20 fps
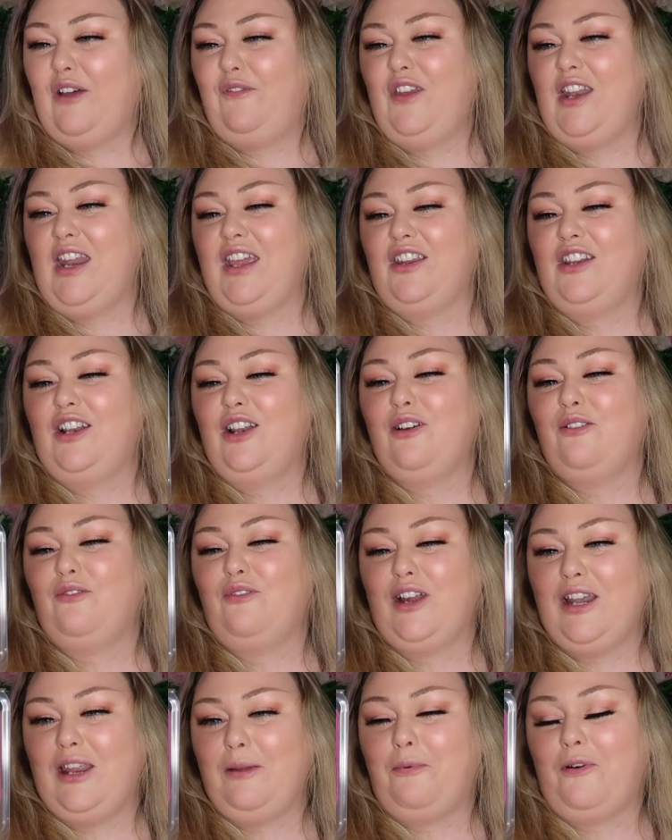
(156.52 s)
I think they're going to look
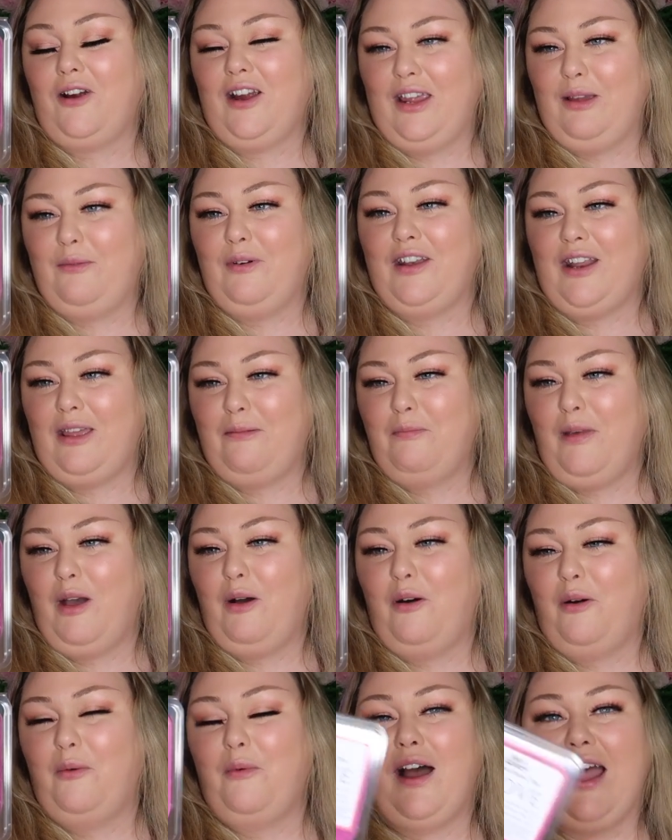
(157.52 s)
really pretty when they
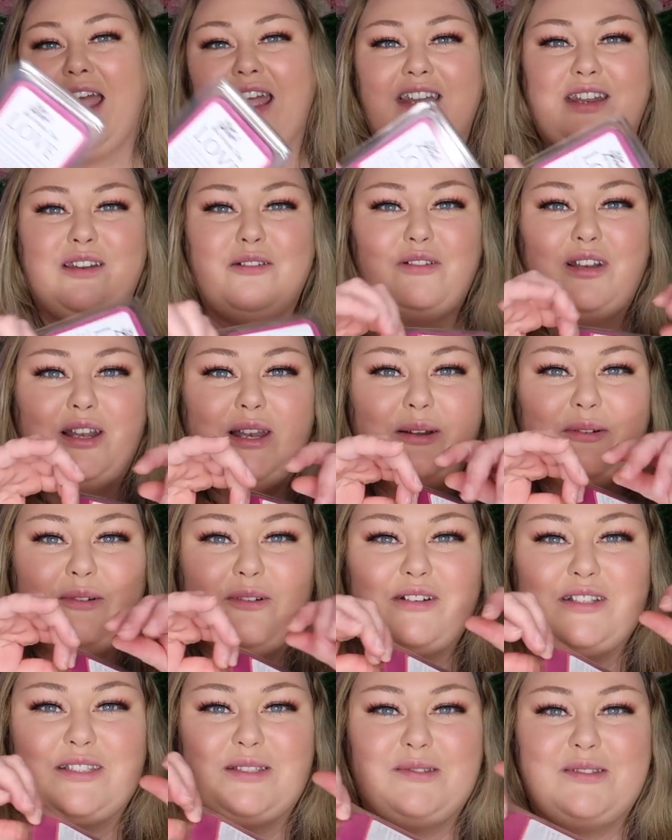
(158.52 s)
melt away and then all the little
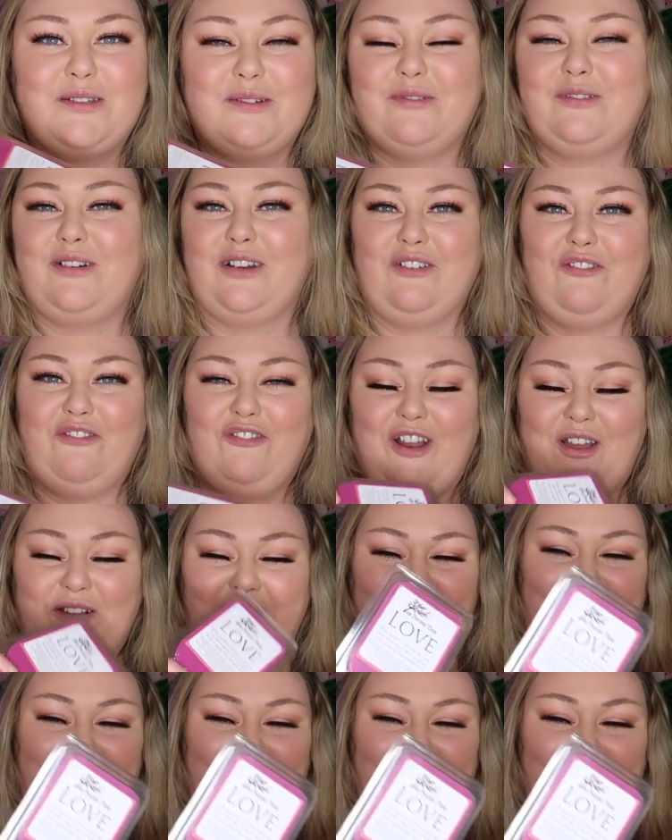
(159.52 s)
crystals are all going to float